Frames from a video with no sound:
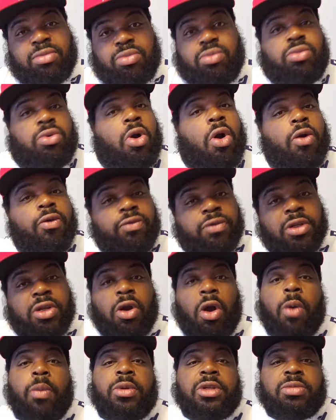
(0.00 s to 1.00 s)
hopefully
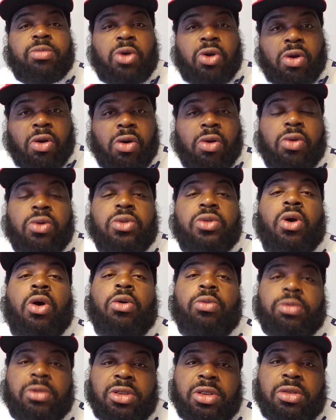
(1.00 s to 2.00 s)
opens more holes,
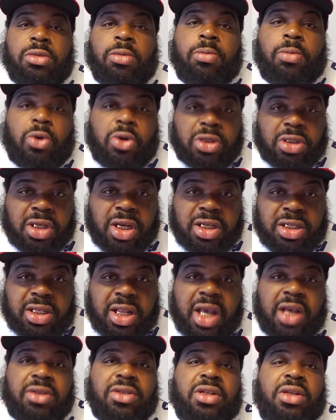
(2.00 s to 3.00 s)
hopefully more
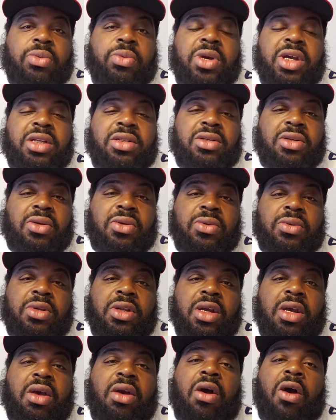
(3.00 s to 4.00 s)
touchdowns in the red zone,
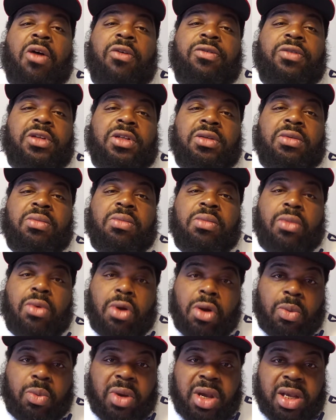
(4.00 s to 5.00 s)
hopefully
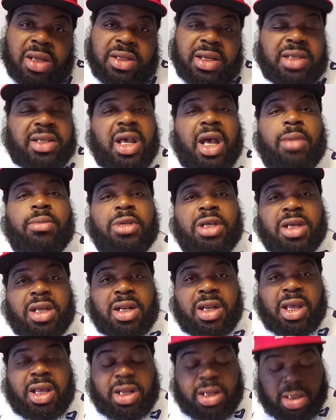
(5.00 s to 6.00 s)
more wins. That's how I'm
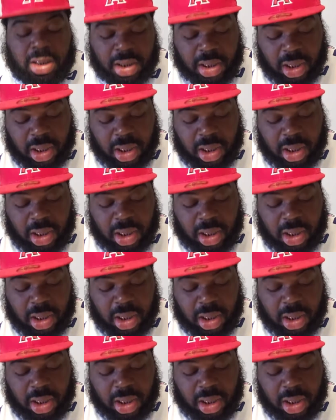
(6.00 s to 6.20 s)
looking at it.